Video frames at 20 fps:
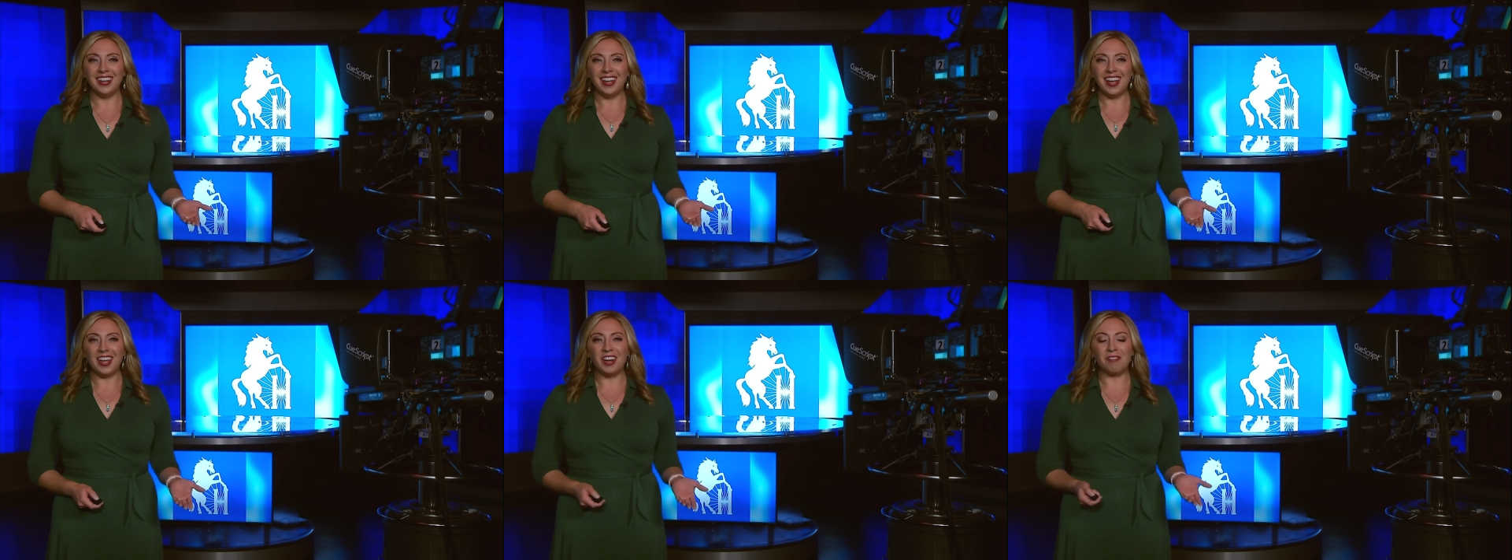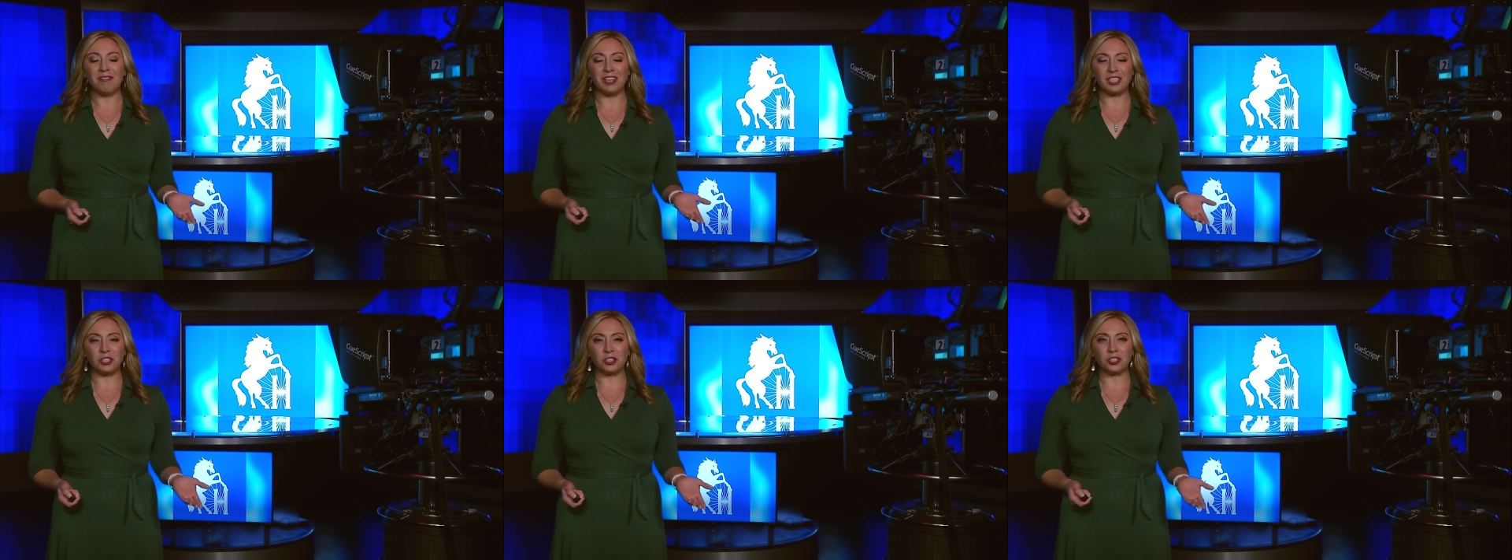and
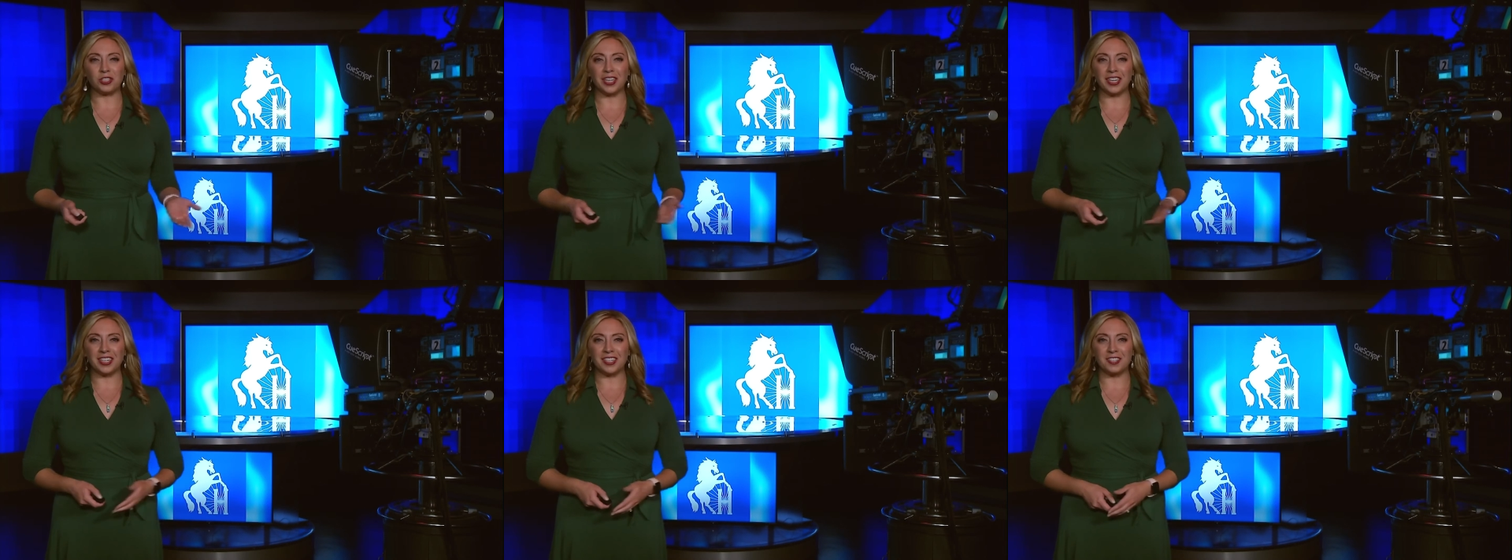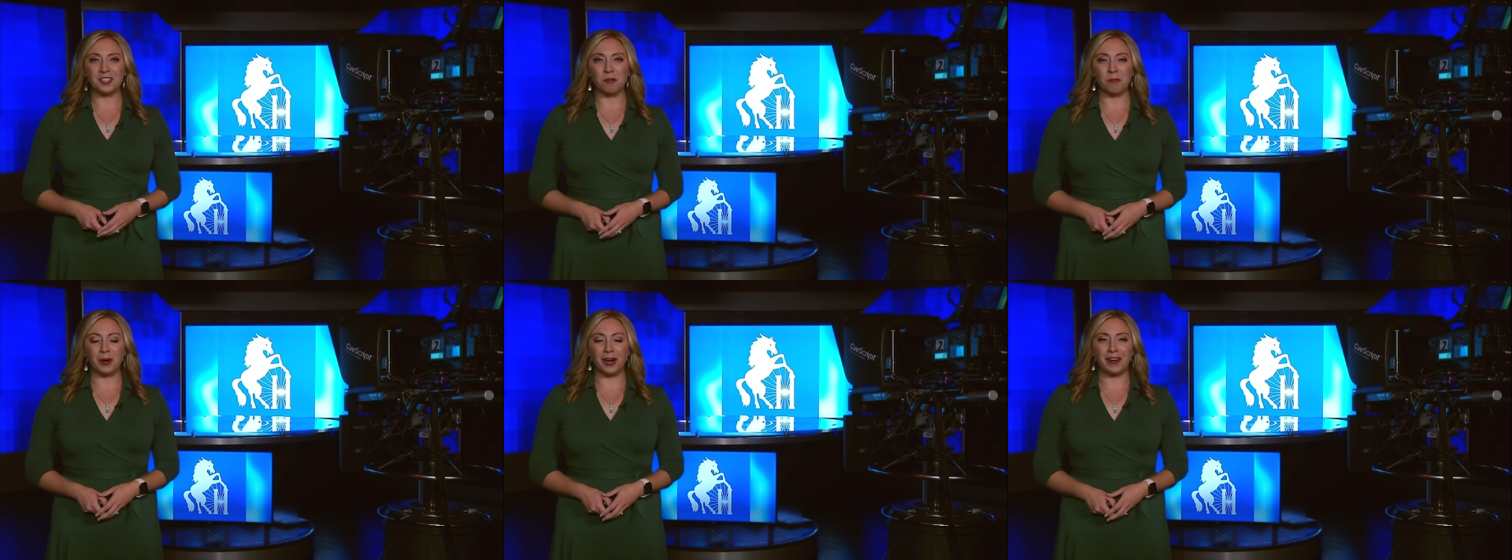eventually
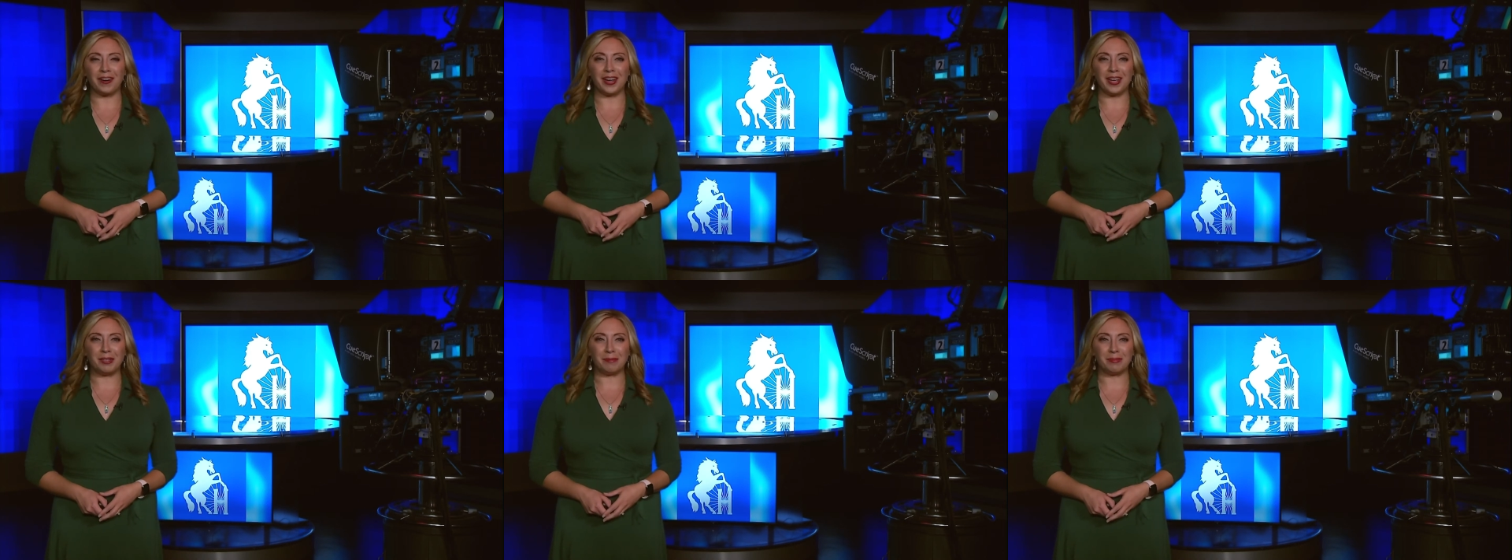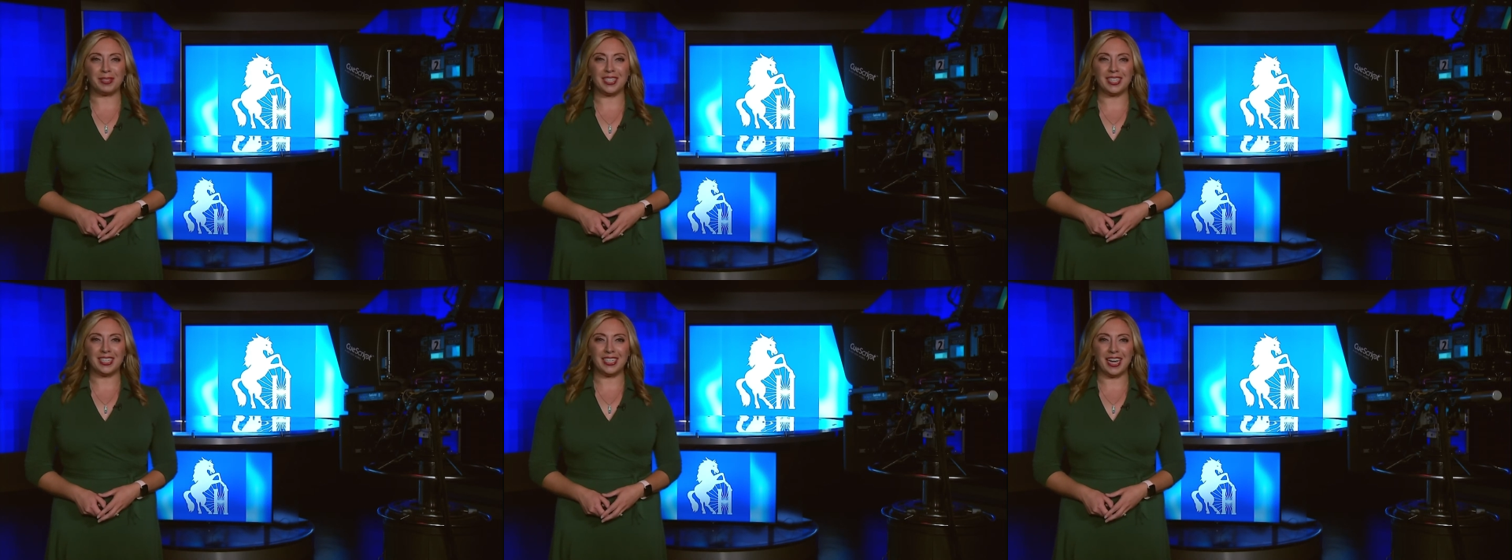to where I am
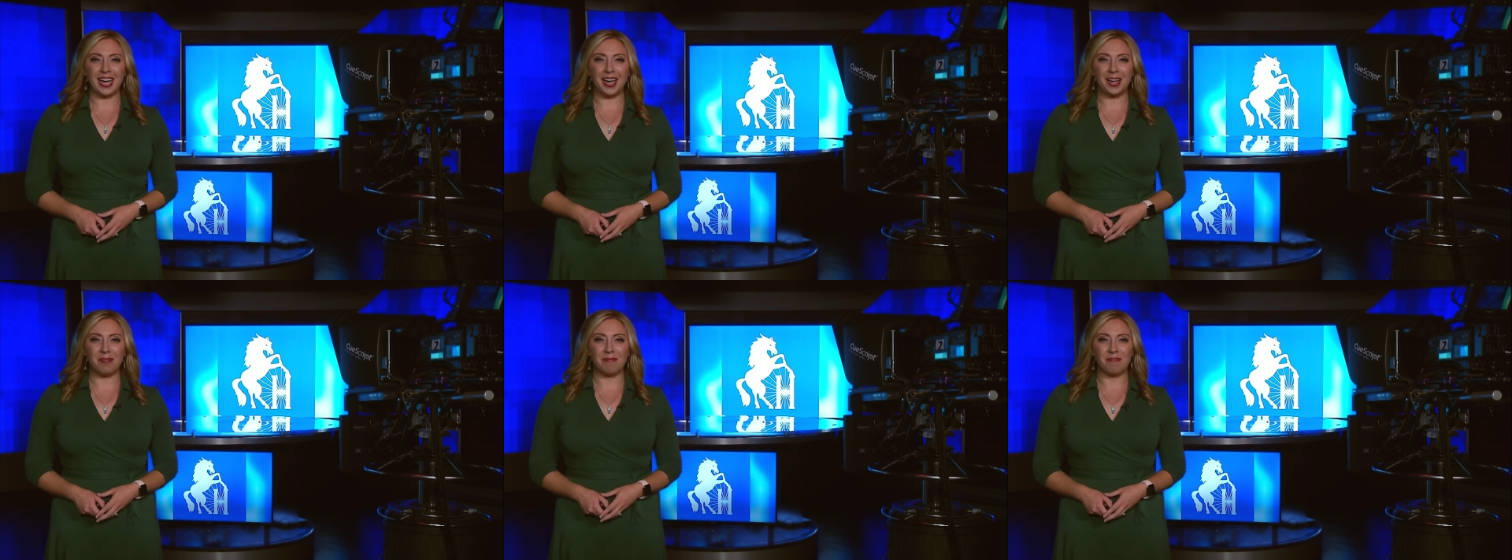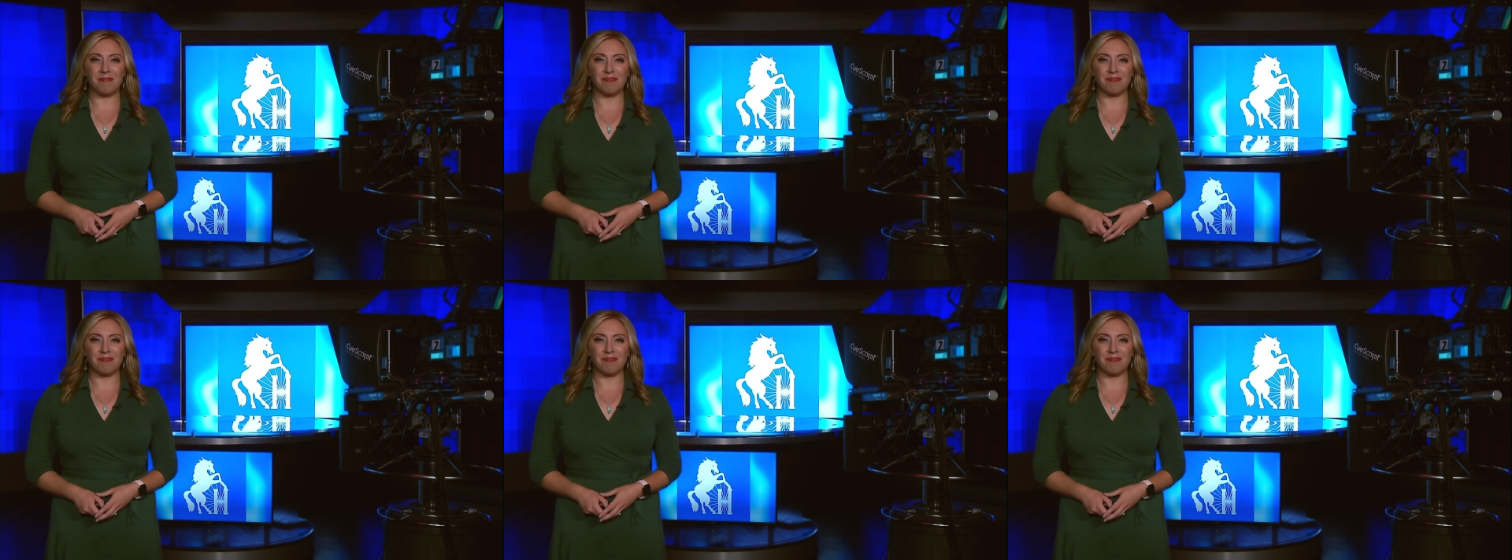today.